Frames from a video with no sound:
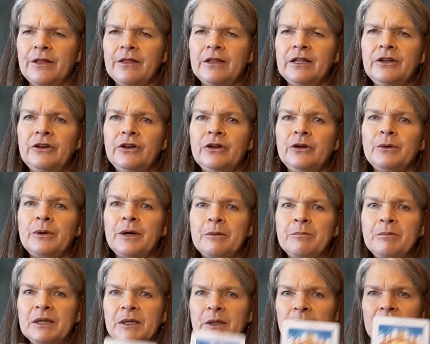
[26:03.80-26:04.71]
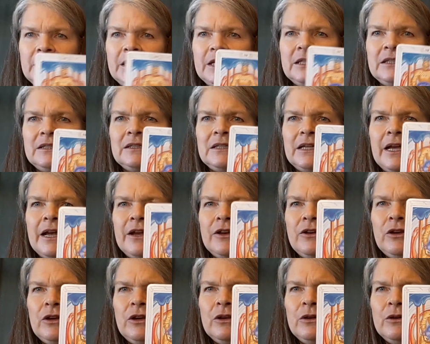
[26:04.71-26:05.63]
the new abilities
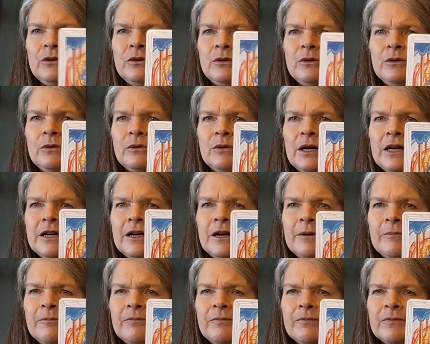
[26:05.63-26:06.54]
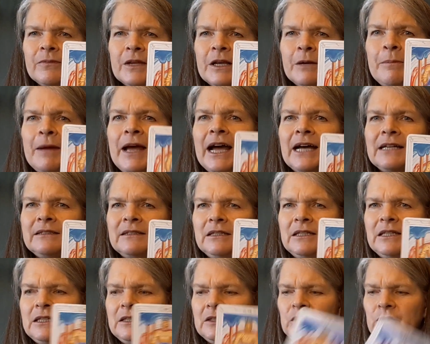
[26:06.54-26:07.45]
and new
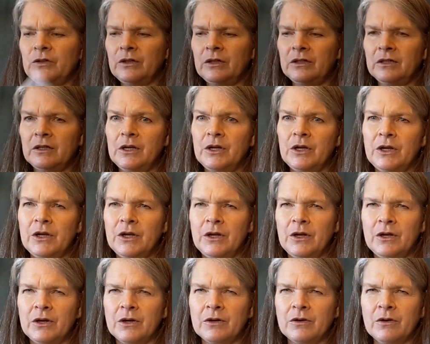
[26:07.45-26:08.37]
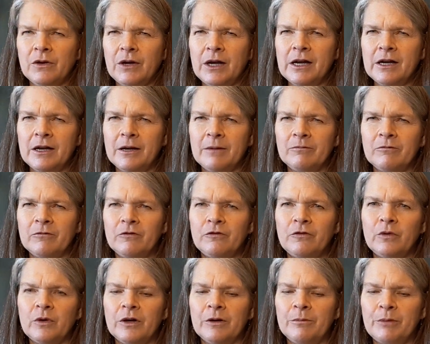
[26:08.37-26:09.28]
capacities
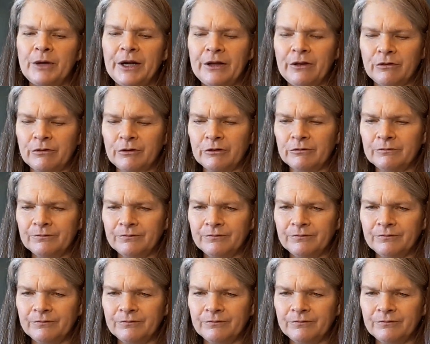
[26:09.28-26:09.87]
for a breakthrough.